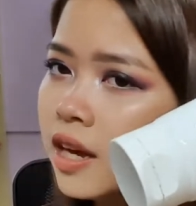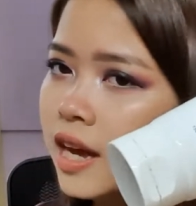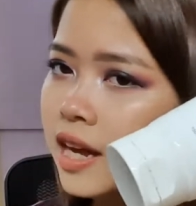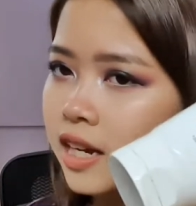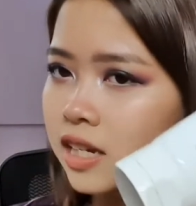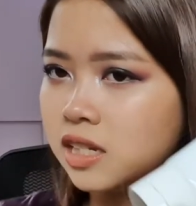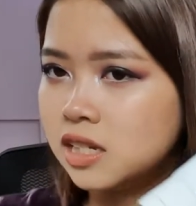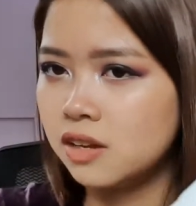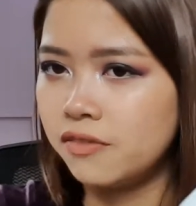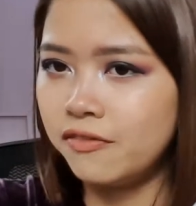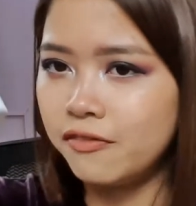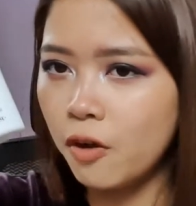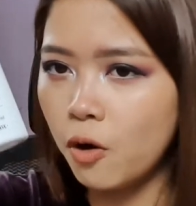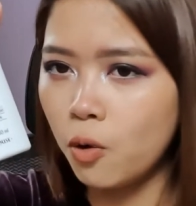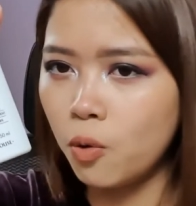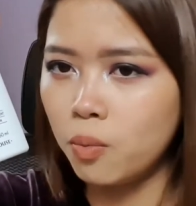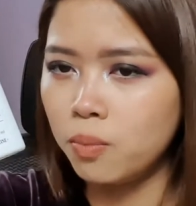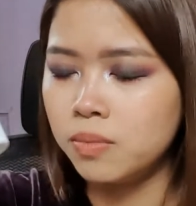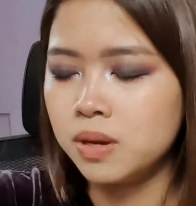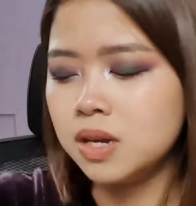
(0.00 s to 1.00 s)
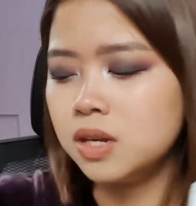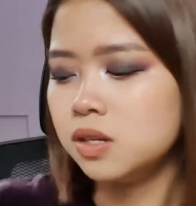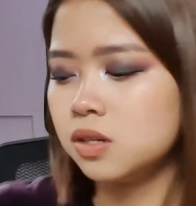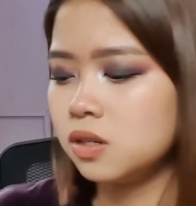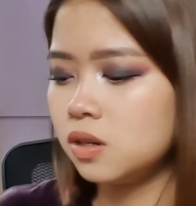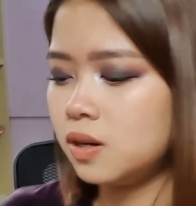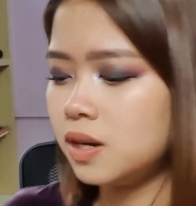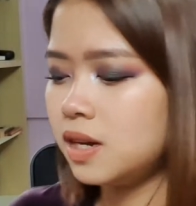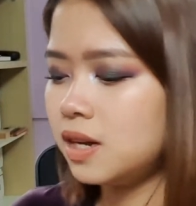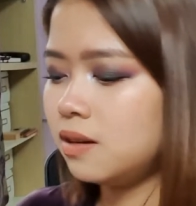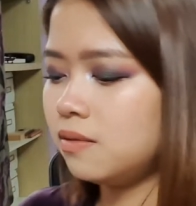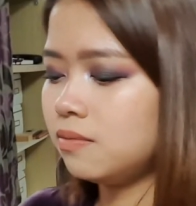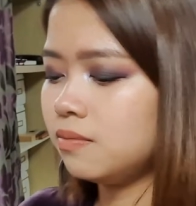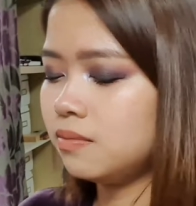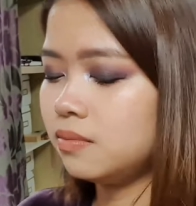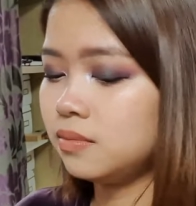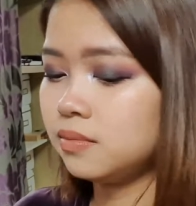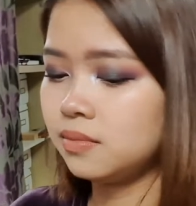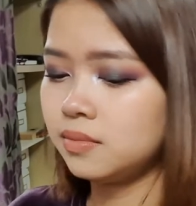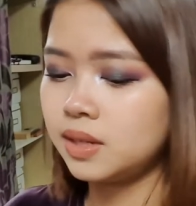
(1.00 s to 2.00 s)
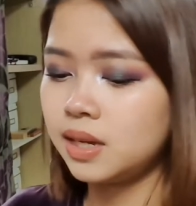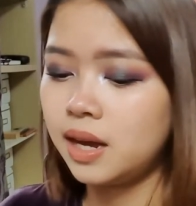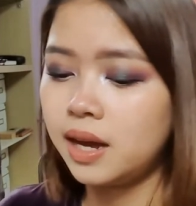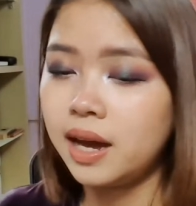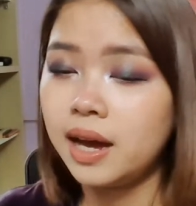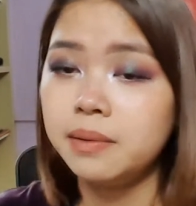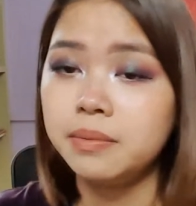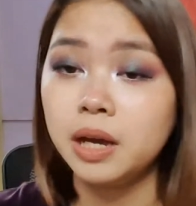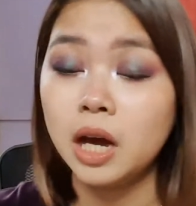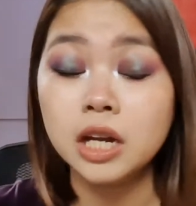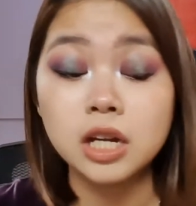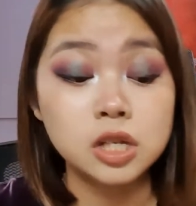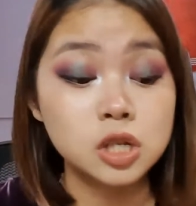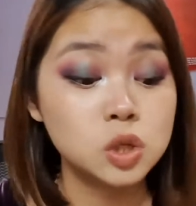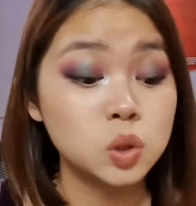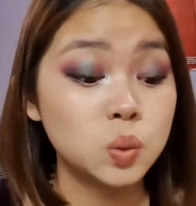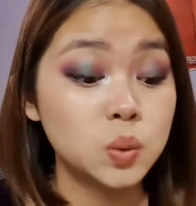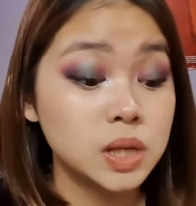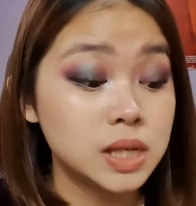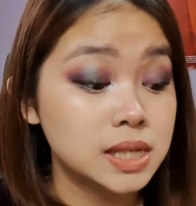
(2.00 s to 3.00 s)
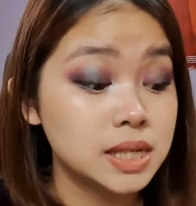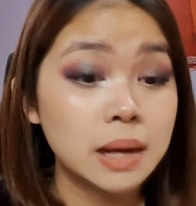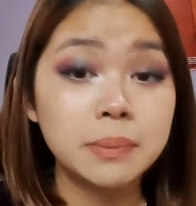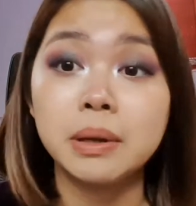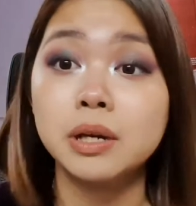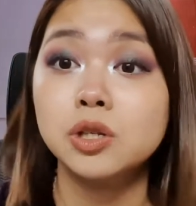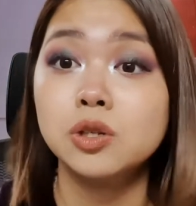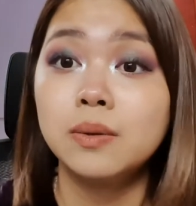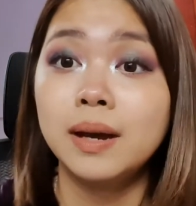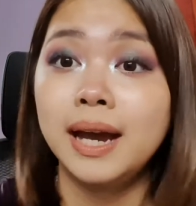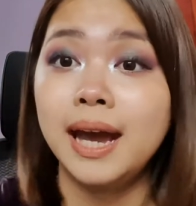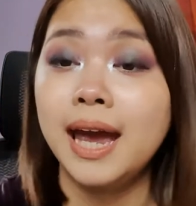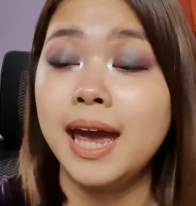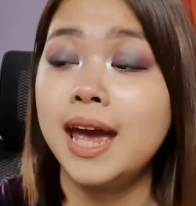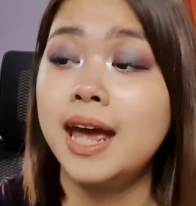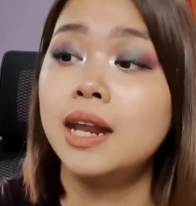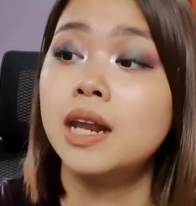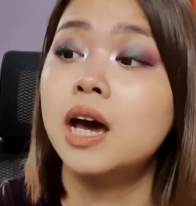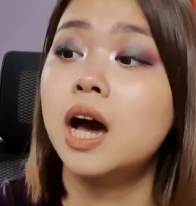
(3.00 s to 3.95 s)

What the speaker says: and this is a foam. So I'm gonna squeeze some onto my hand.